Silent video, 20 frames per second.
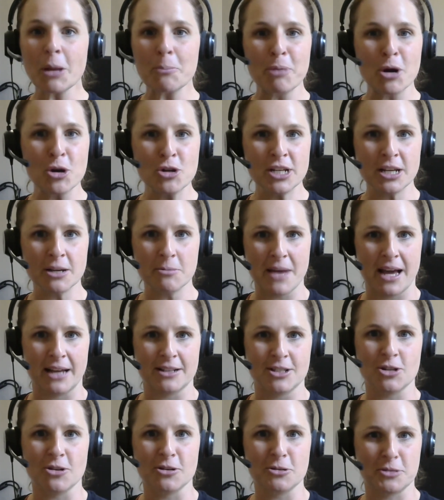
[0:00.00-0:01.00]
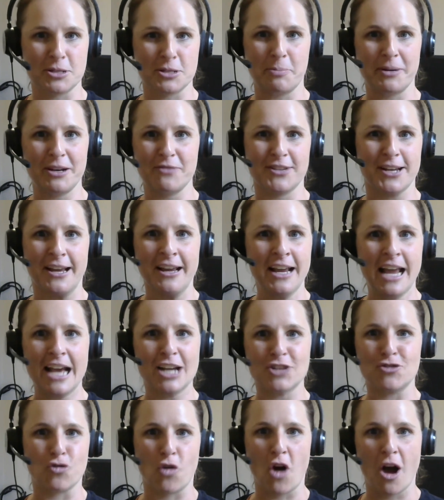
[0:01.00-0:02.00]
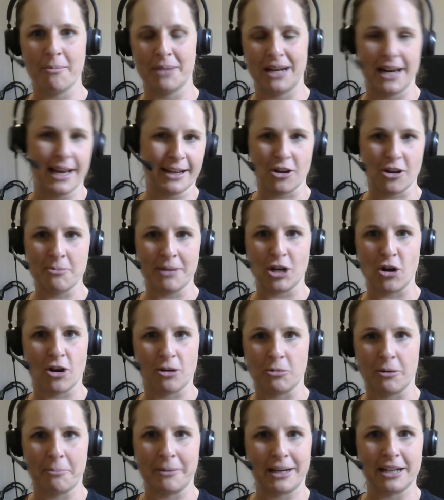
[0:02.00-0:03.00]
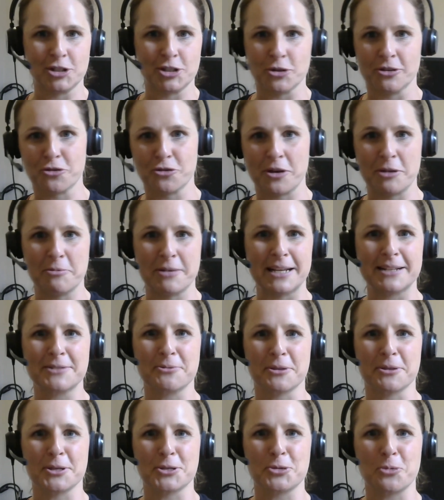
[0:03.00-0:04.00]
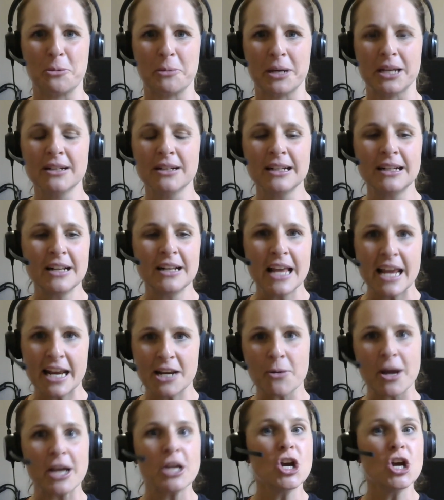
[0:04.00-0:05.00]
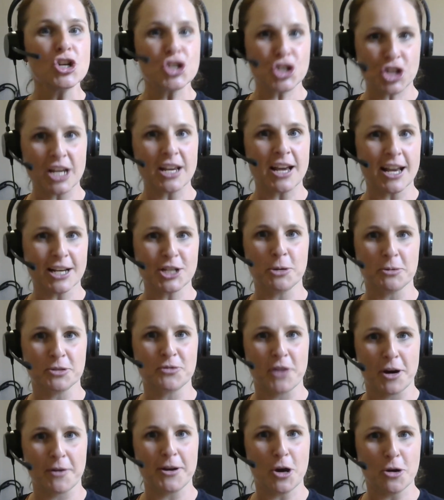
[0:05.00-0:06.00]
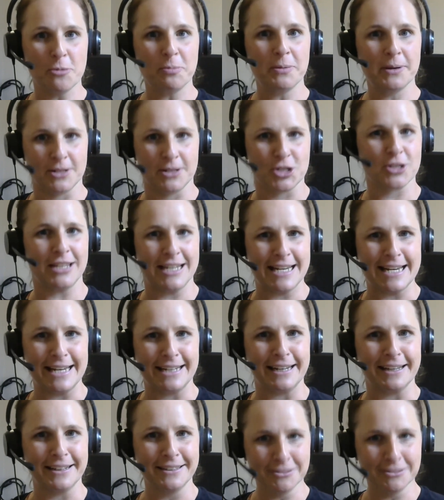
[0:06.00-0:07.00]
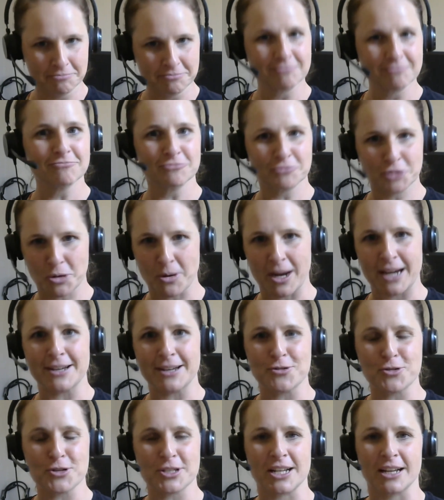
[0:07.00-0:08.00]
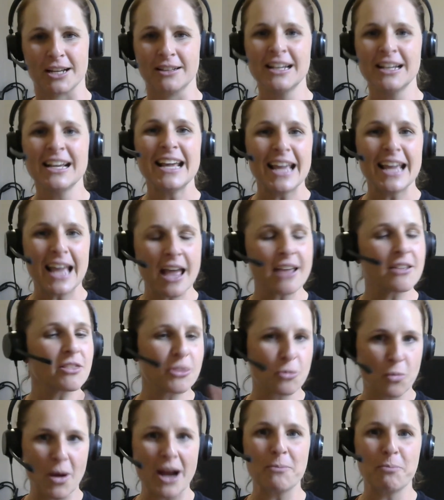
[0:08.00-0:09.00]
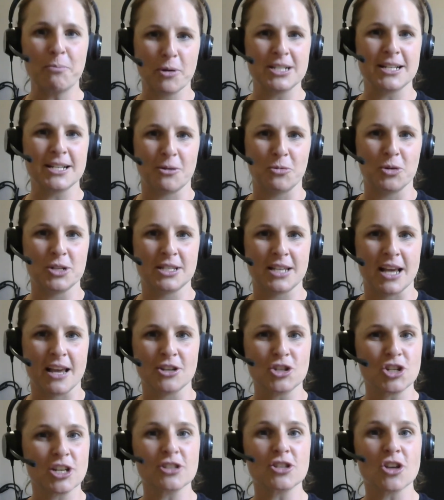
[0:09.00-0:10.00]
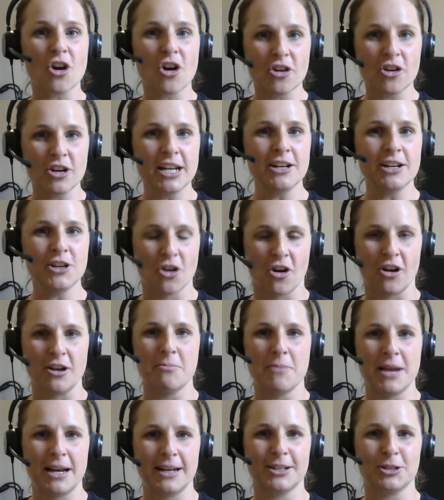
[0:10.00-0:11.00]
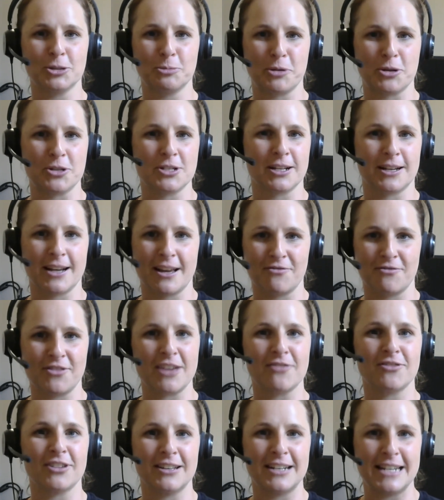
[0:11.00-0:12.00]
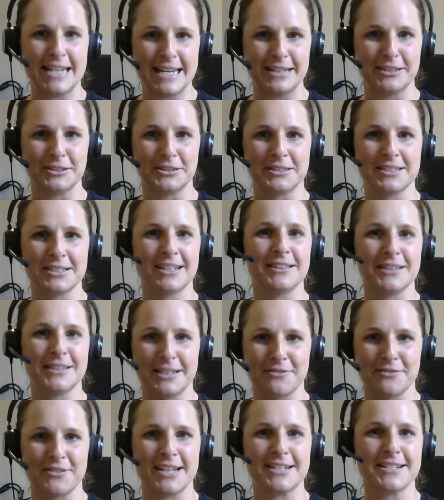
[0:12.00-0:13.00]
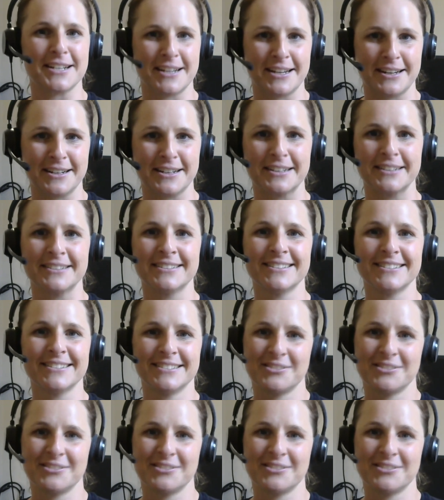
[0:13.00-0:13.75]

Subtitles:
podium at. So it was a bit of a drama, like, oh my God, what am I going to do in 3 weeks with this woman? Anyway, she actually was very open to the needling. Quite interesting. The one point I would say, she's the only non-medical person I've ever needled in the levator ani,